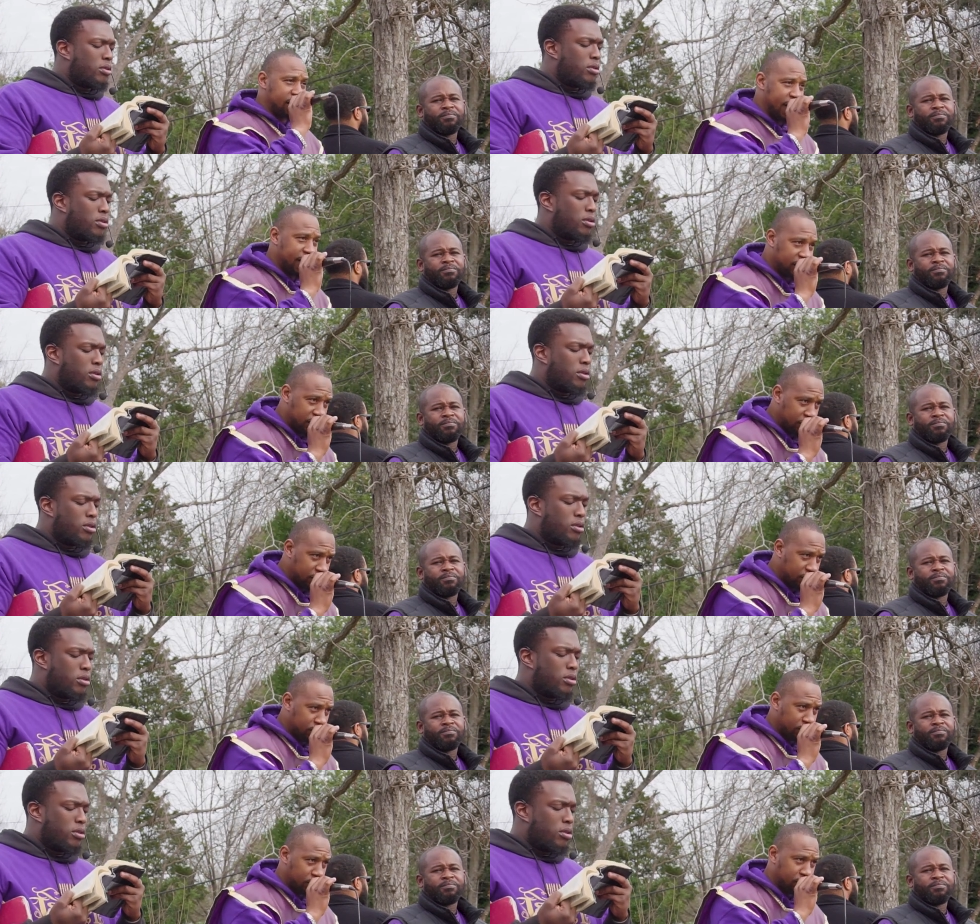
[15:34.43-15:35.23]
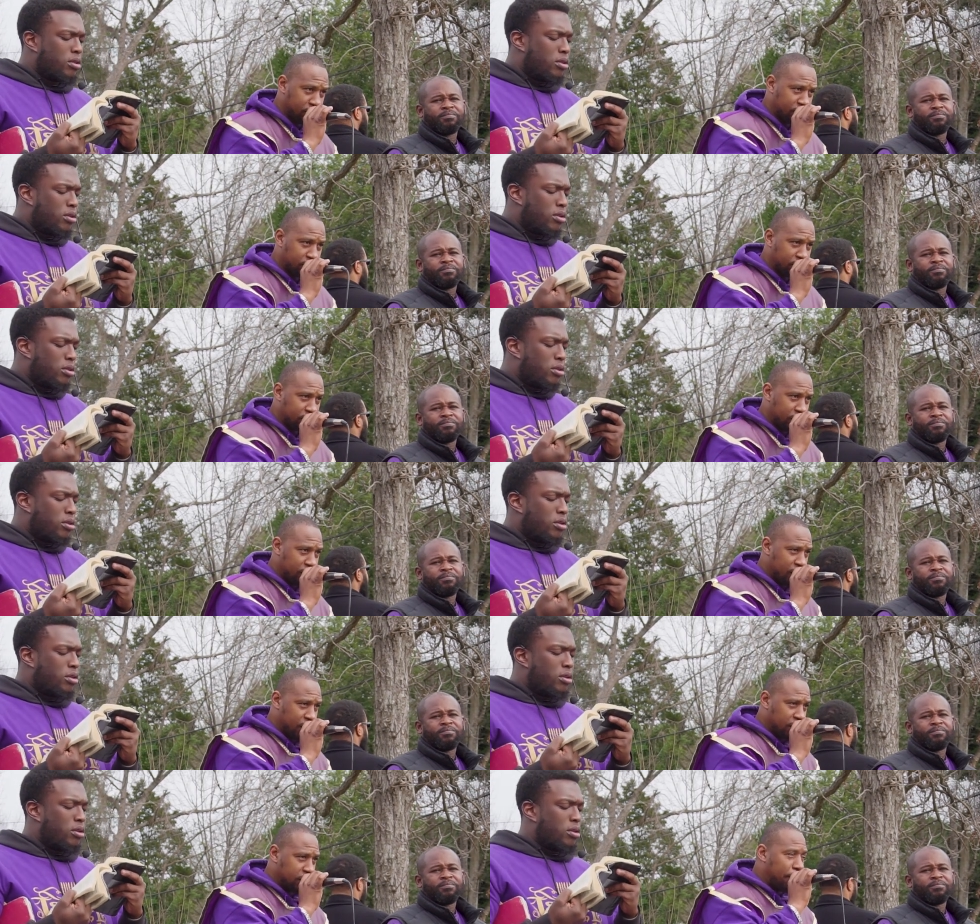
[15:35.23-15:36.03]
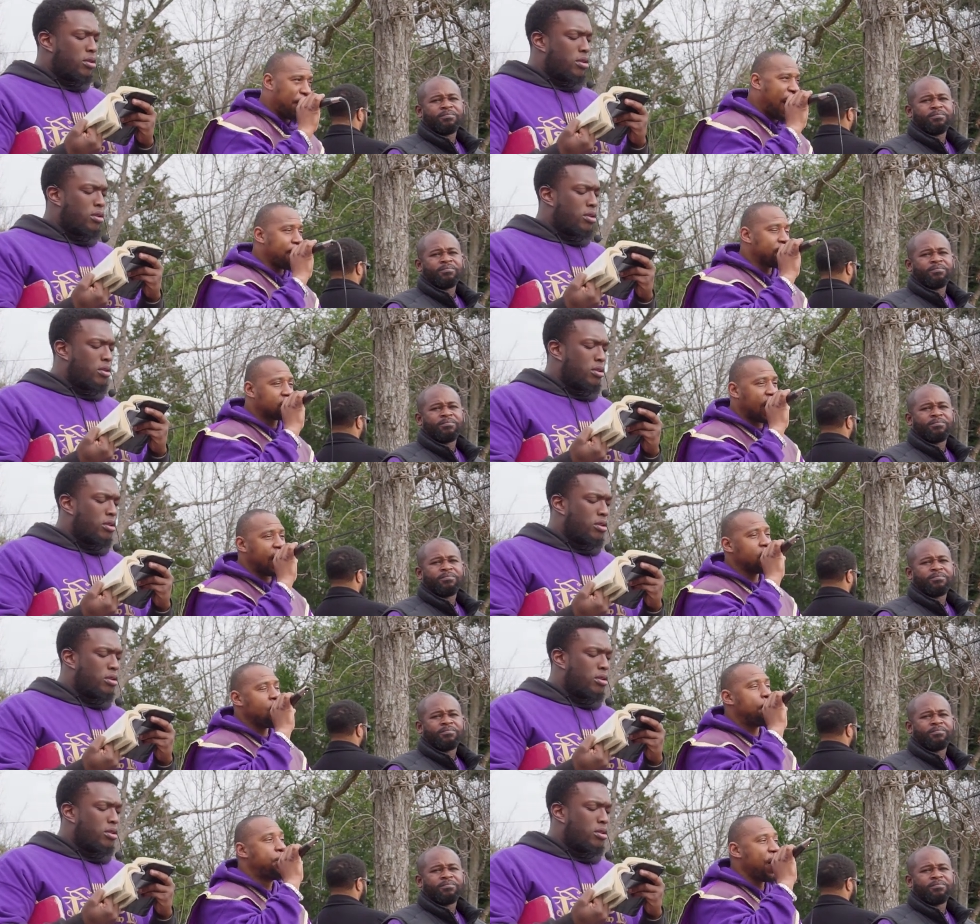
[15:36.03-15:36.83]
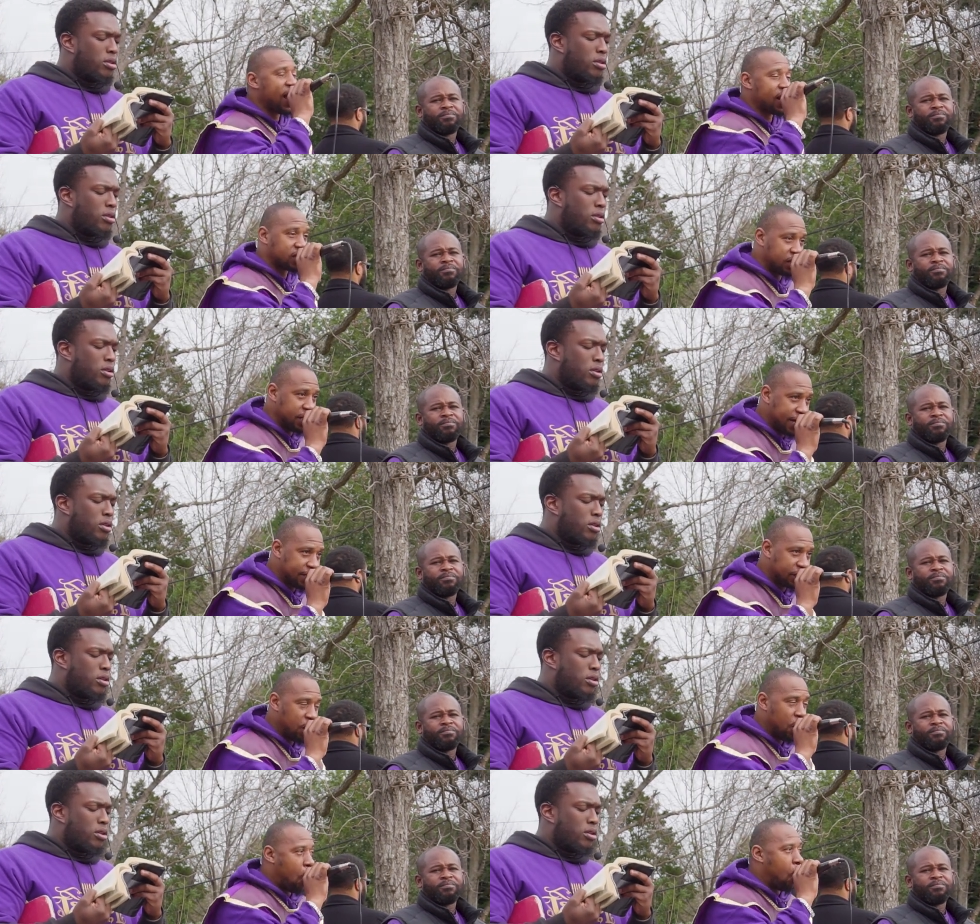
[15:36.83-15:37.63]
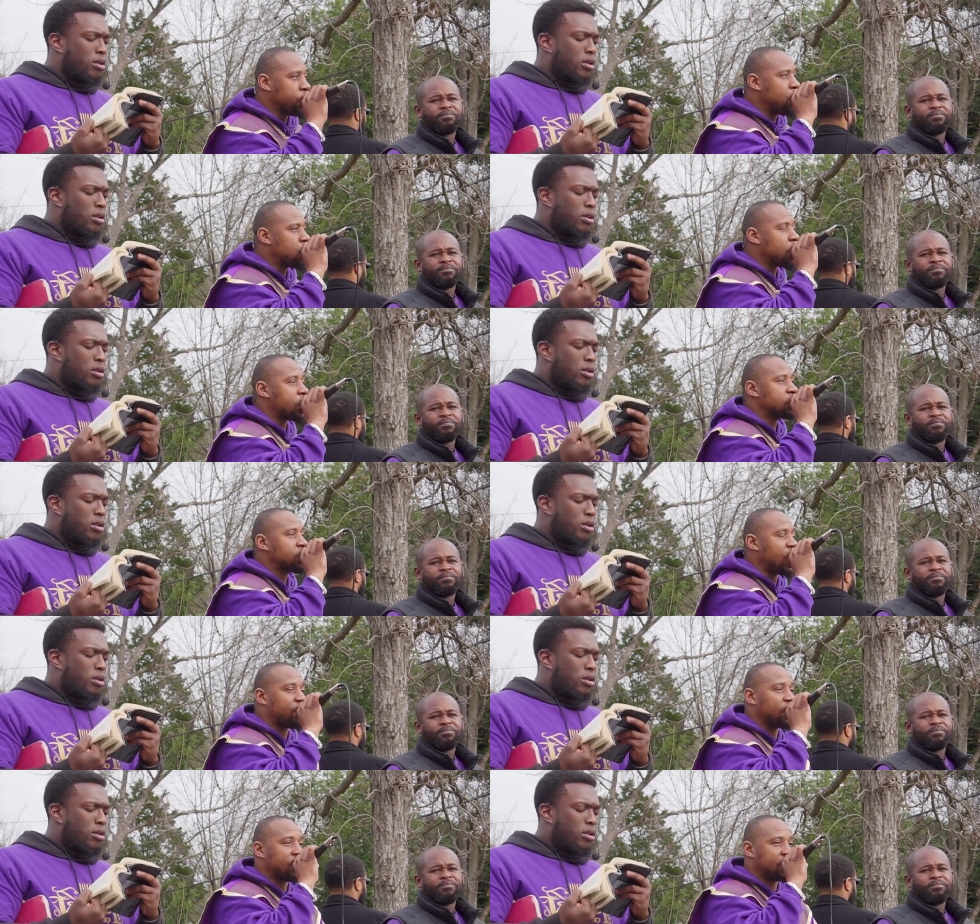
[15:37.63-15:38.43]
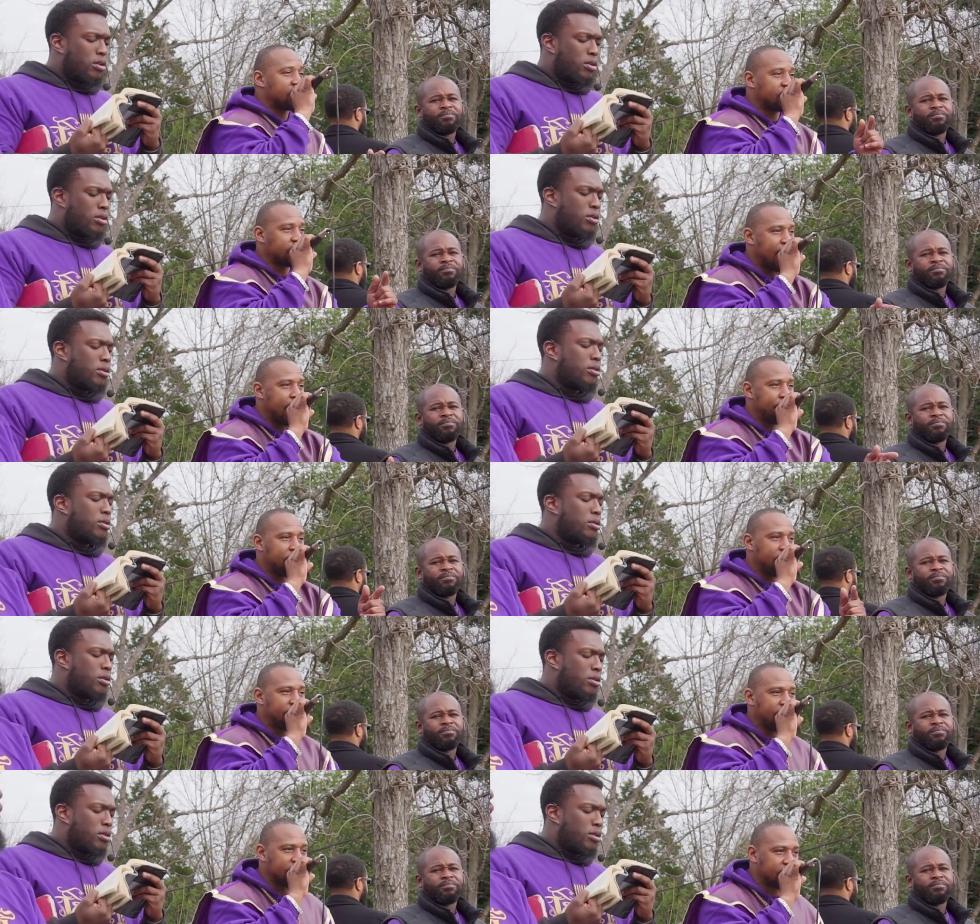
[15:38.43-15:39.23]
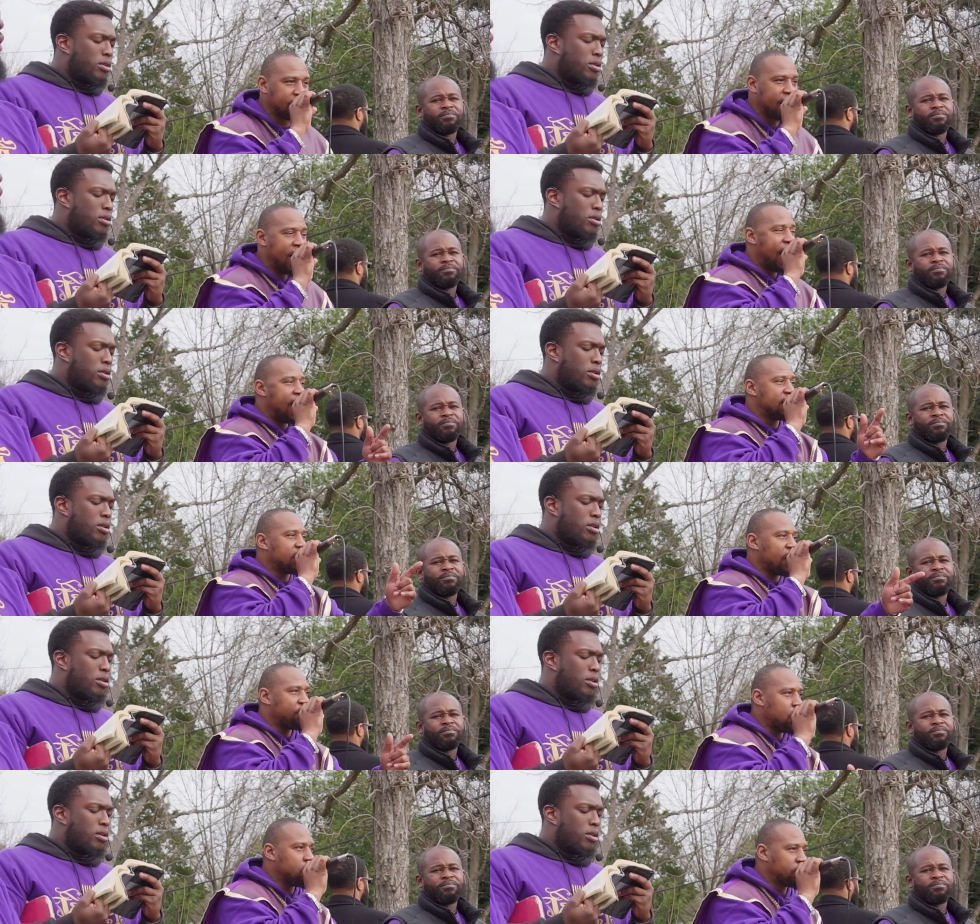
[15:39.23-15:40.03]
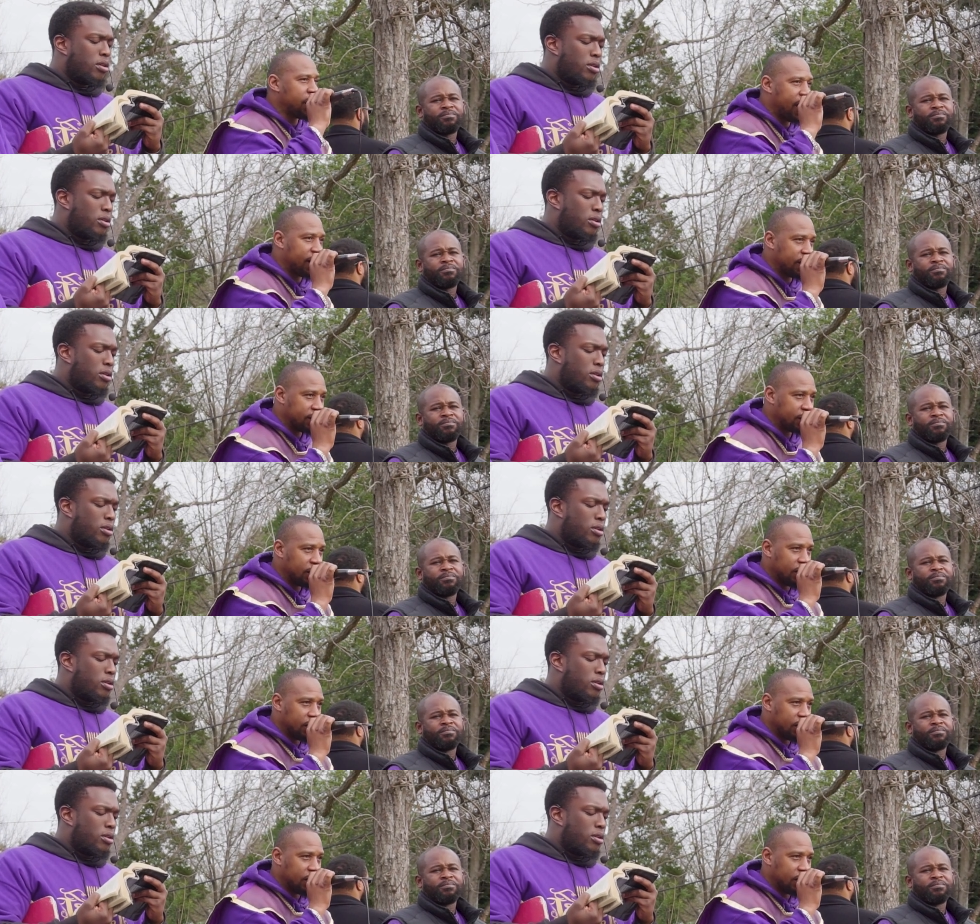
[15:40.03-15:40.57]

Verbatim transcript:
Speaker 1: snitch. Right. Right. The Bible says you better snitch or you're going to suffer the same condition as if you did it.